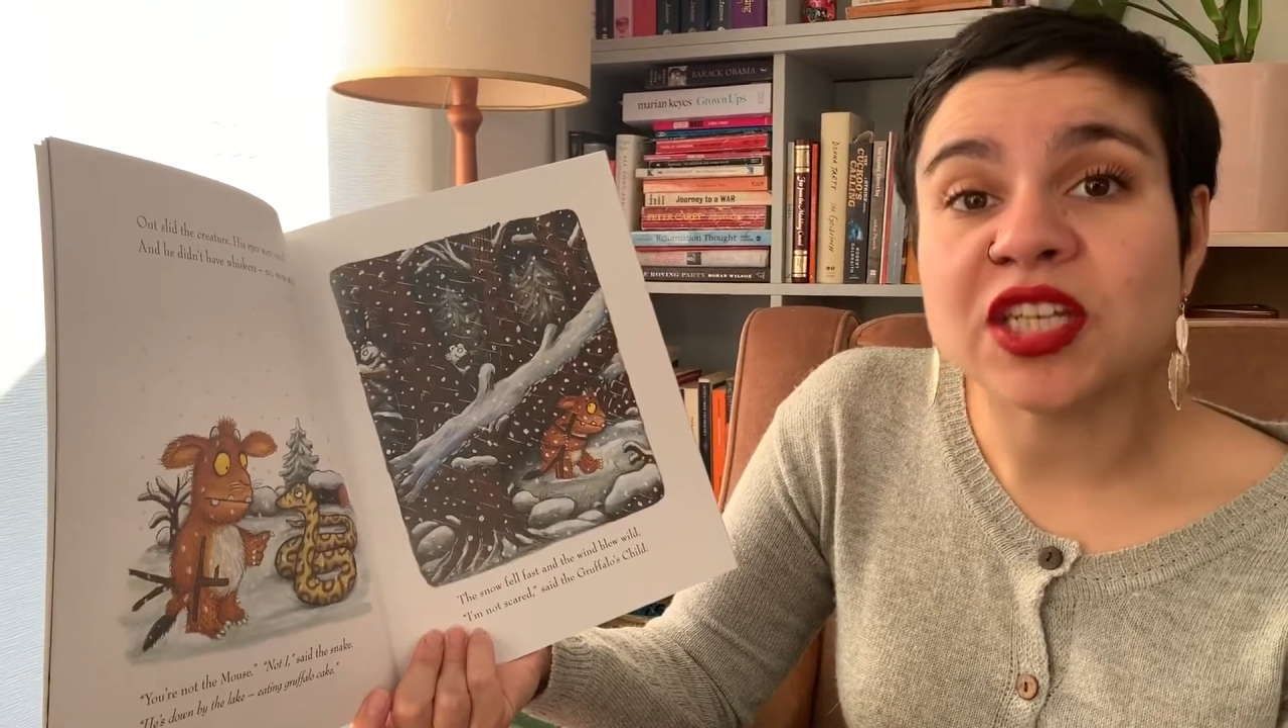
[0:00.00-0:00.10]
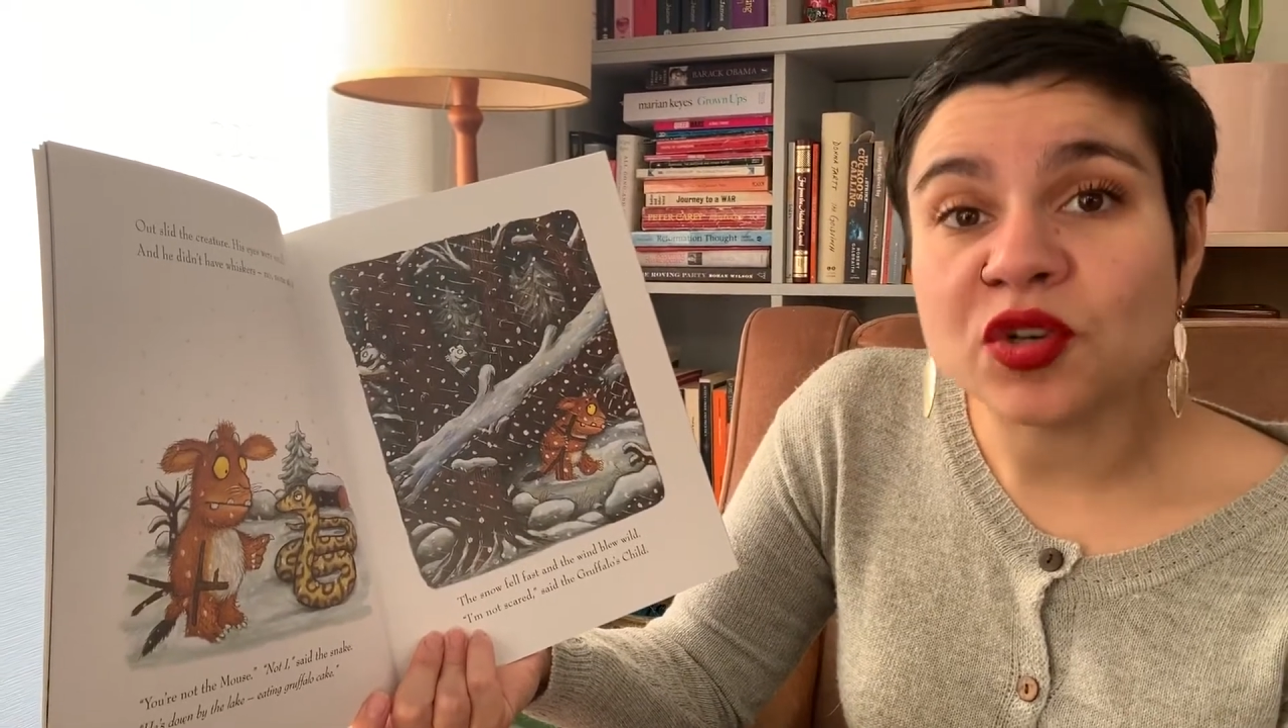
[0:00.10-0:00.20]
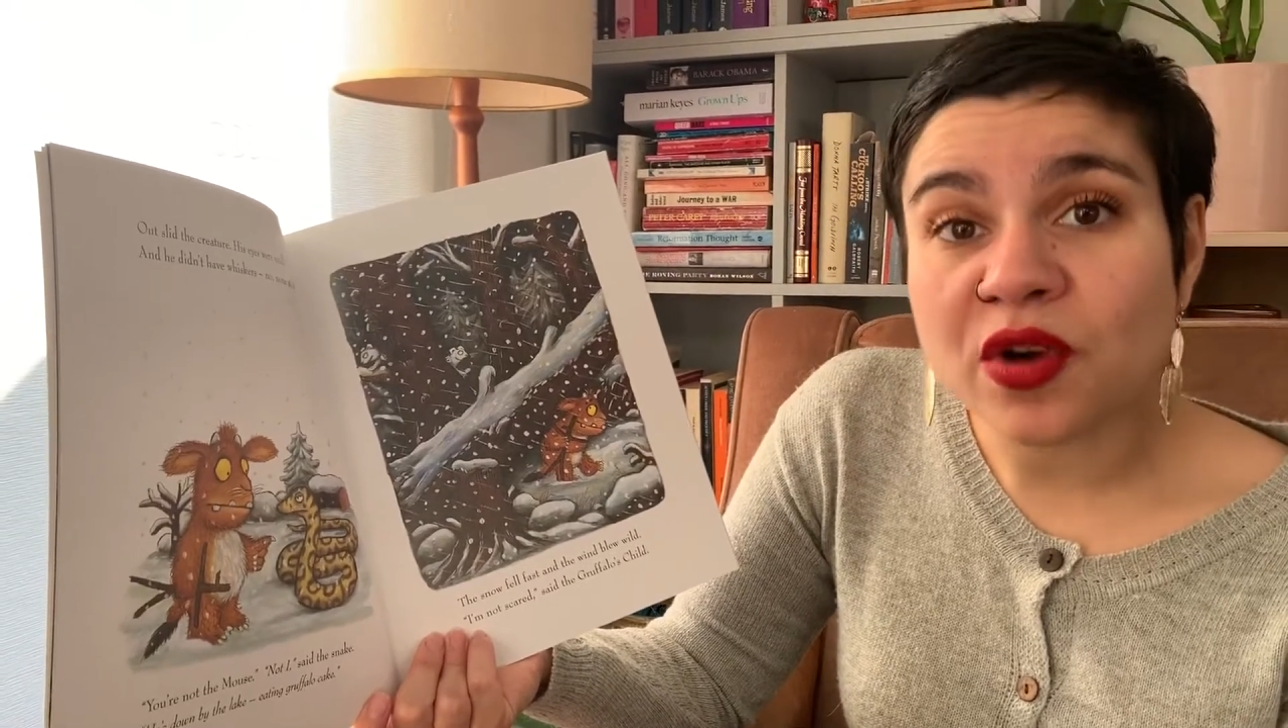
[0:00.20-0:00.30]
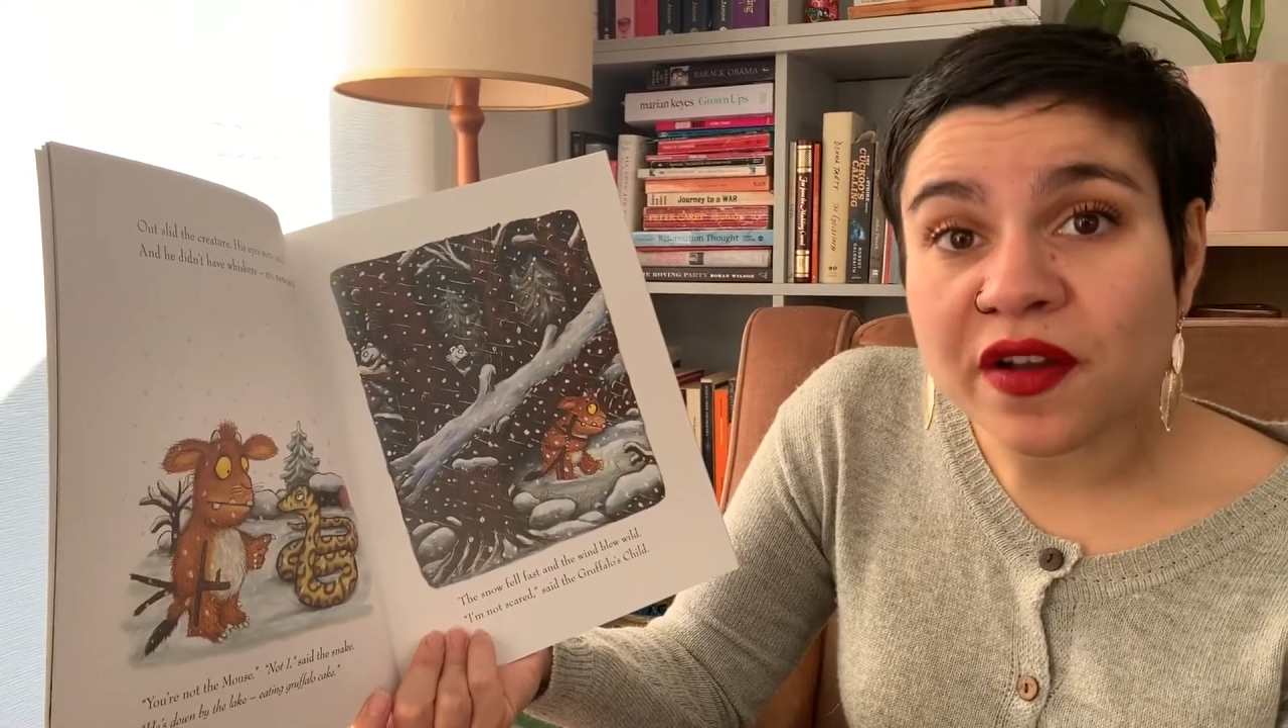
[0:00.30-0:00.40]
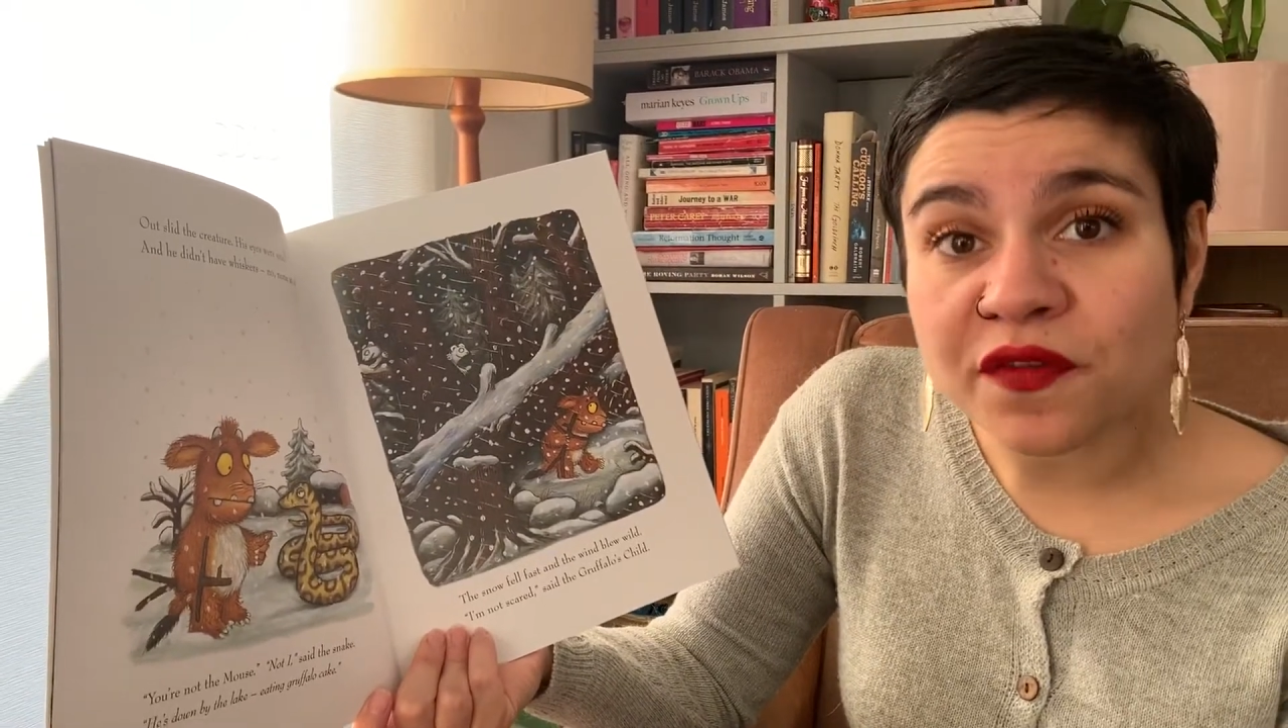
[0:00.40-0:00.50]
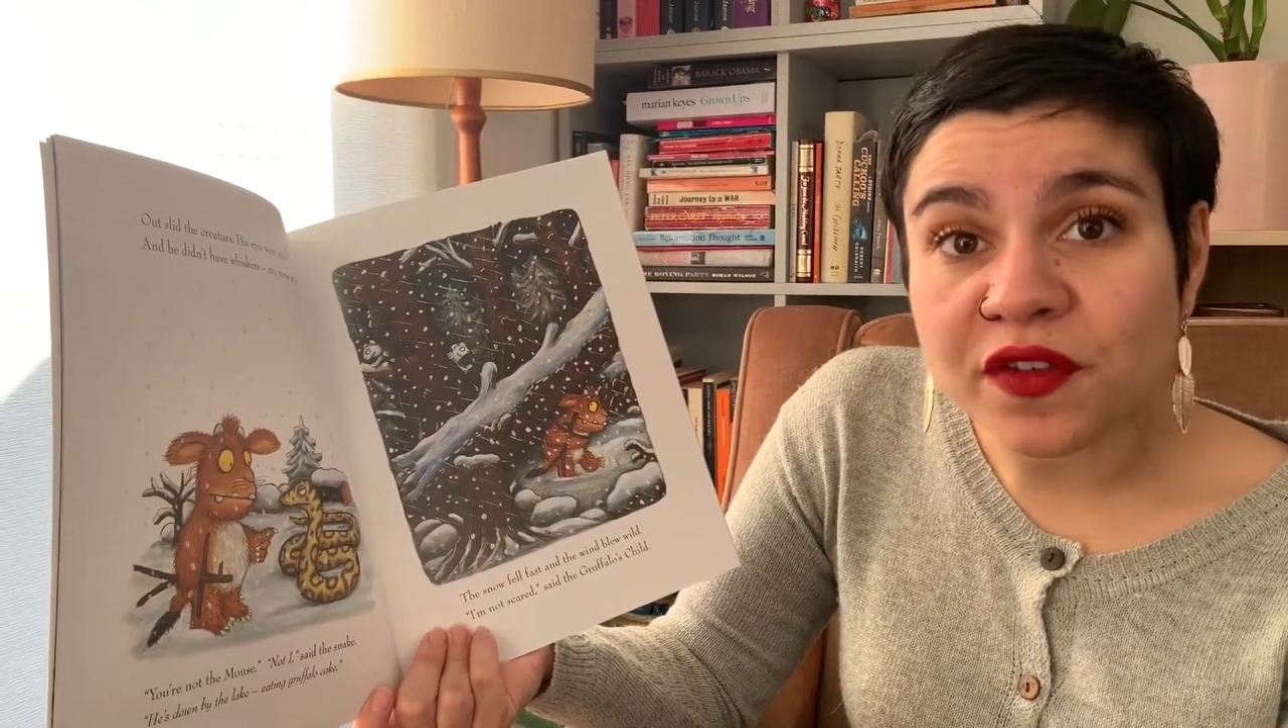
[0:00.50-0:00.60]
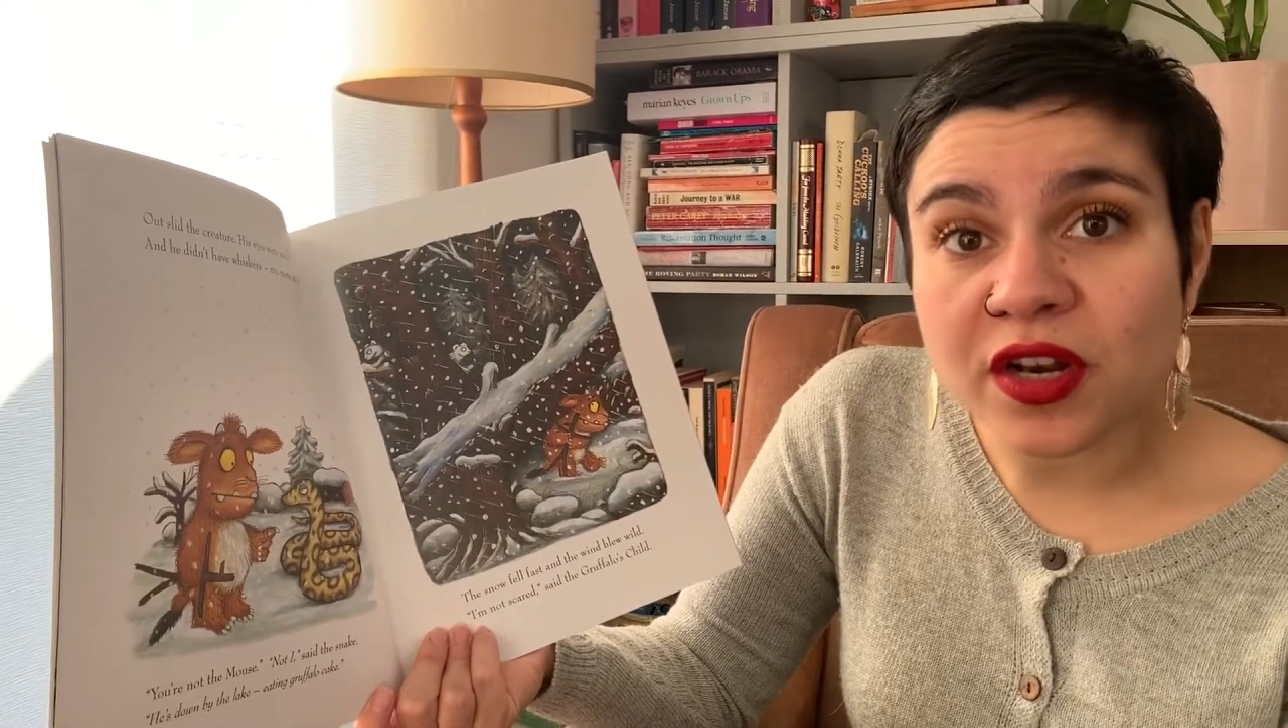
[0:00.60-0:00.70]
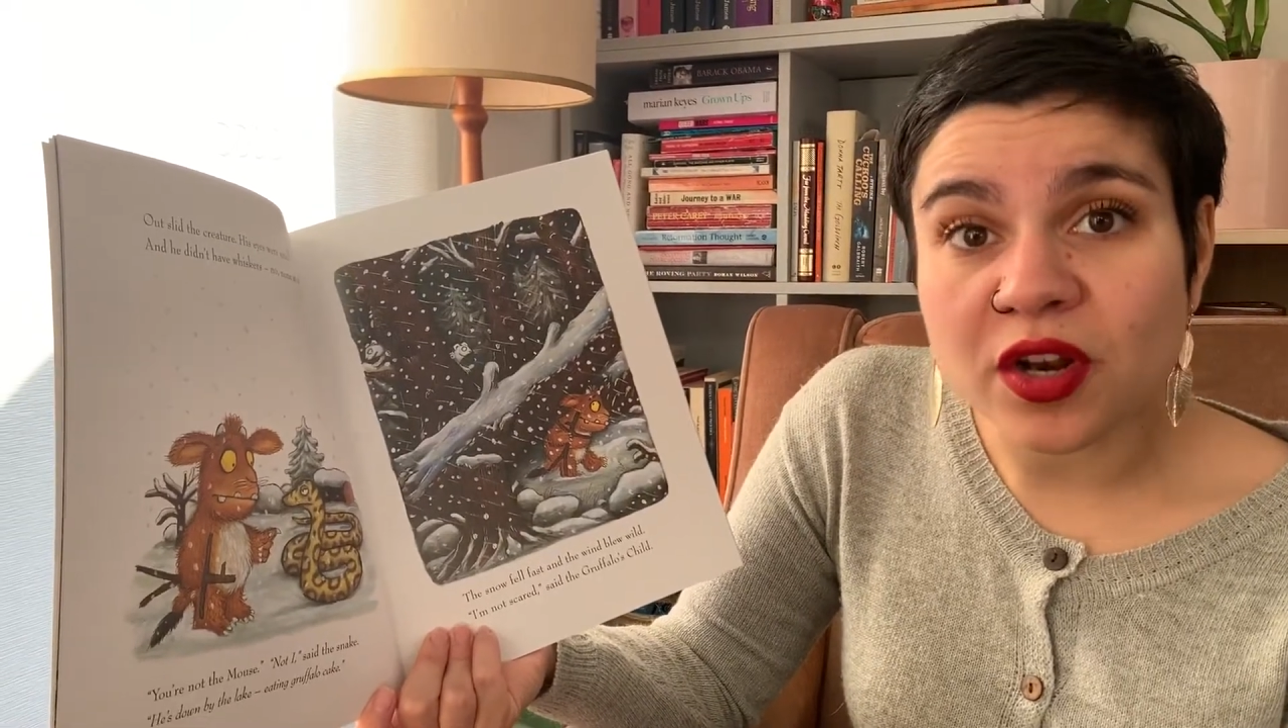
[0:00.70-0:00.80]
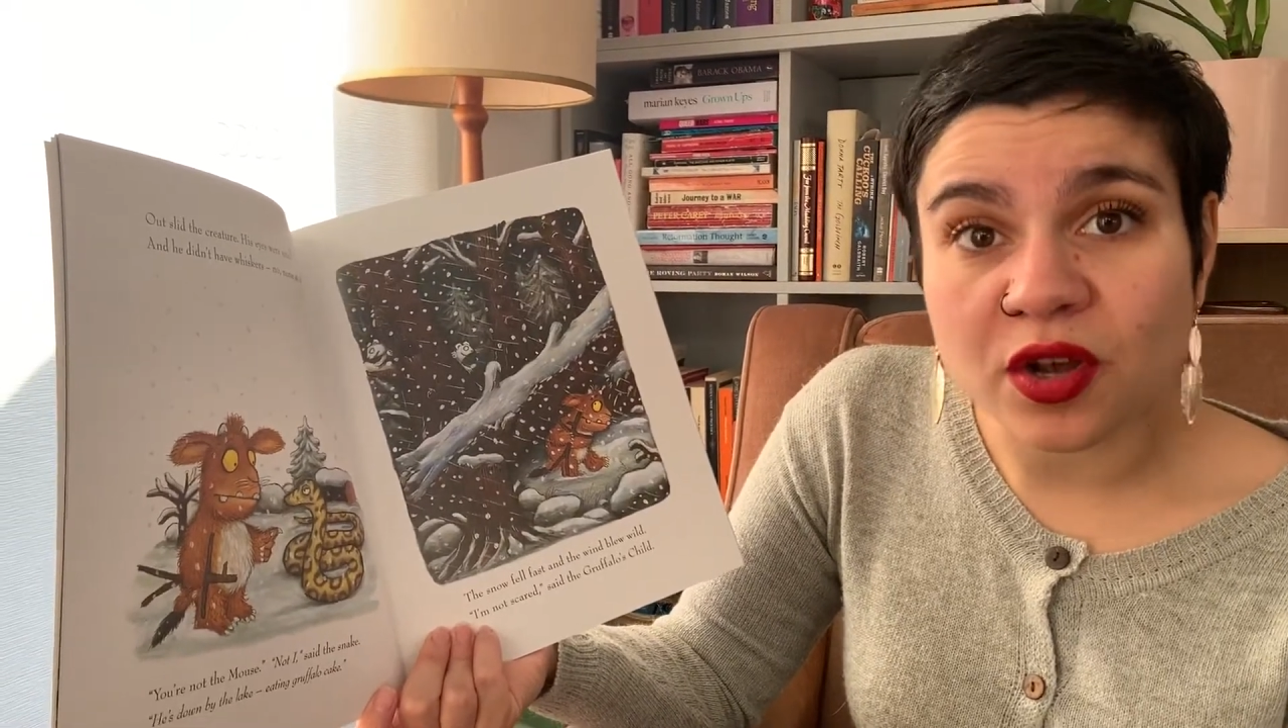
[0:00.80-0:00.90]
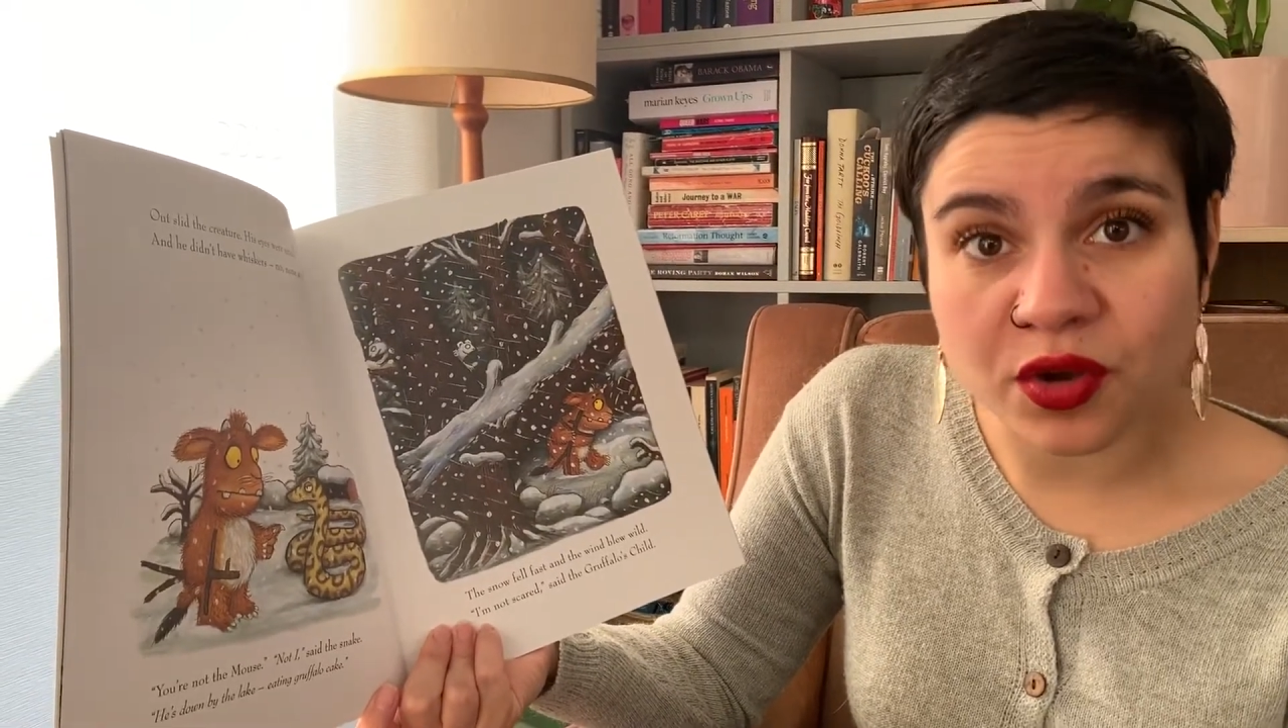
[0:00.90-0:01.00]

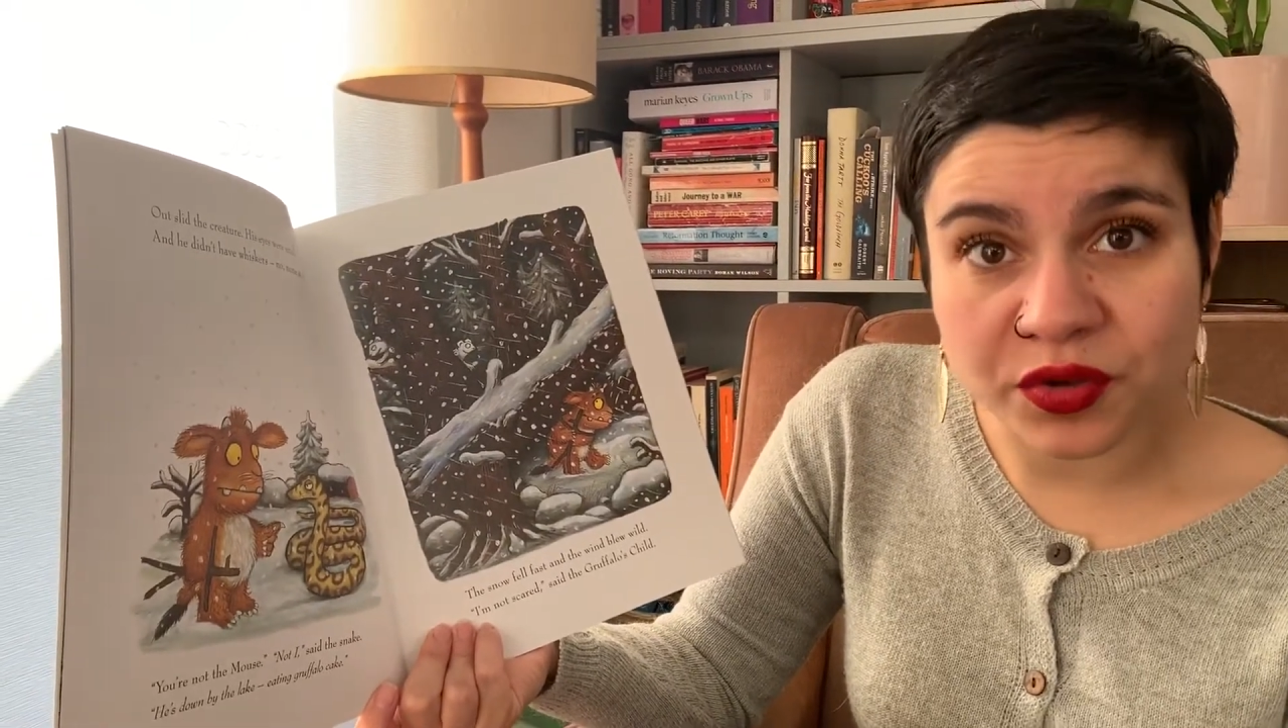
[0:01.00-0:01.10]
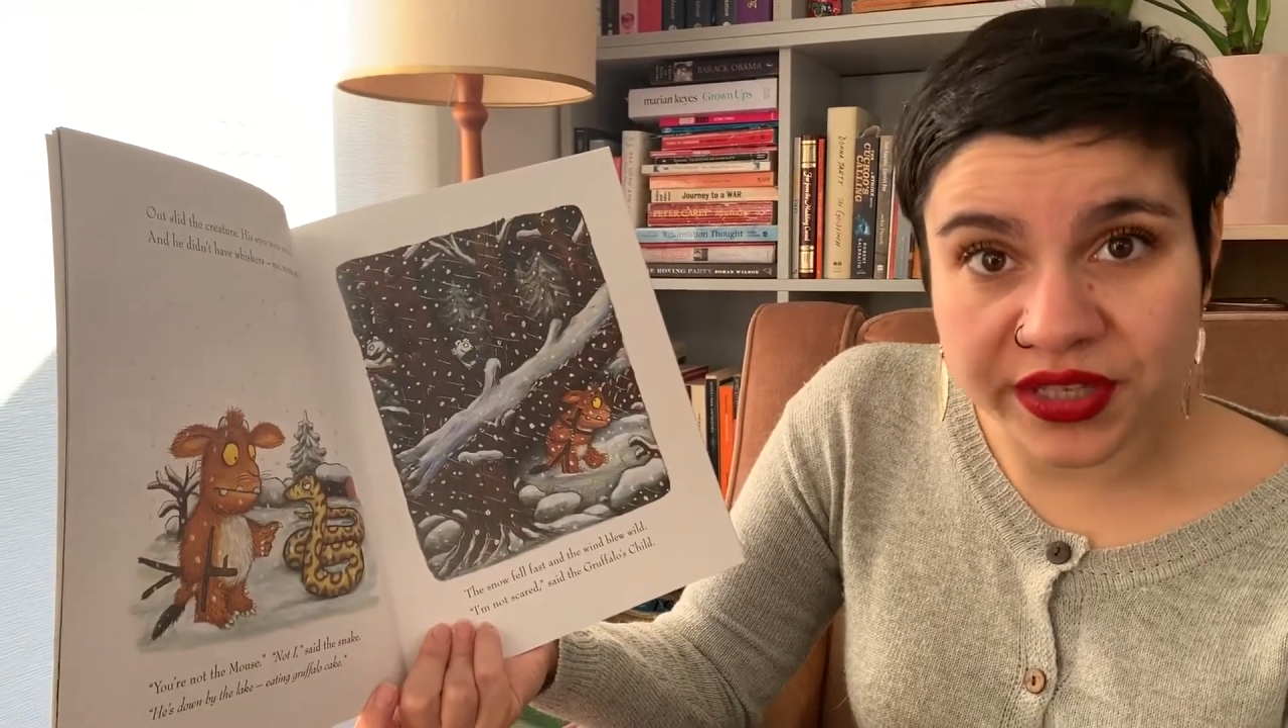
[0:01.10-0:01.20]
Gruffalo